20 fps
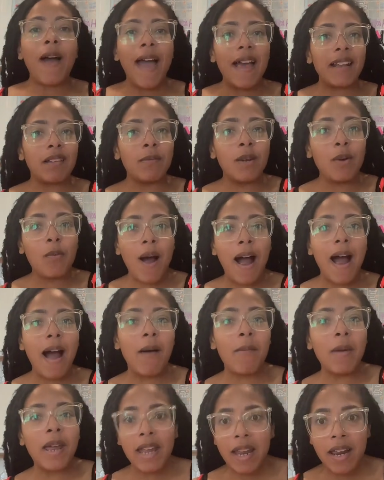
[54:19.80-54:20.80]
don't ask me why
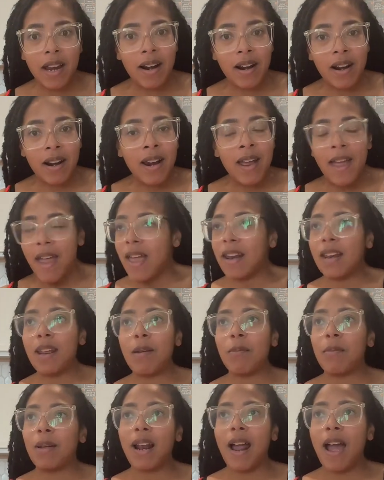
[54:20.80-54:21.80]
I'm here and
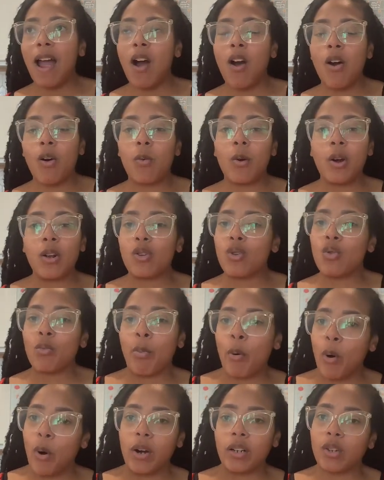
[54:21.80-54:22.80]
then be like, oh, well, you
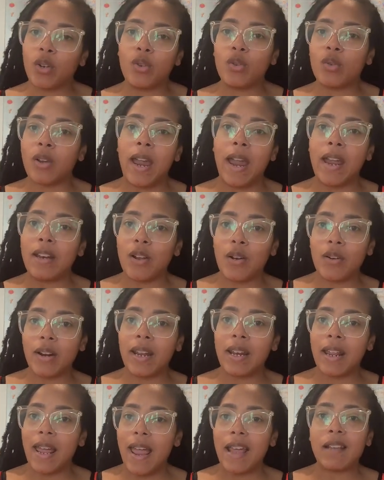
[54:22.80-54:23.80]
poor, so you can't
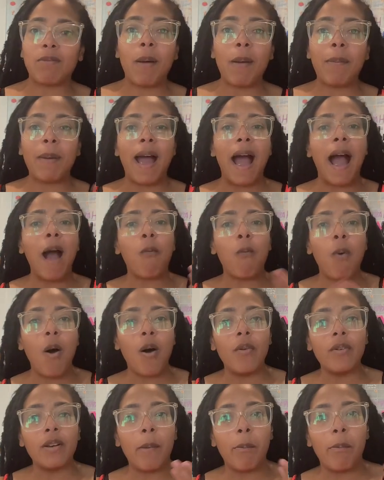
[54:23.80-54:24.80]
donate the eggs, baby. I
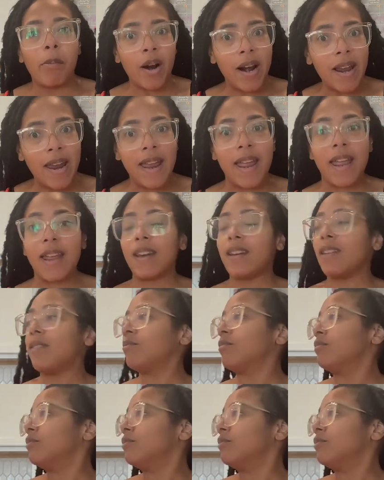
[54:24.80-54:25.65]
want the bread.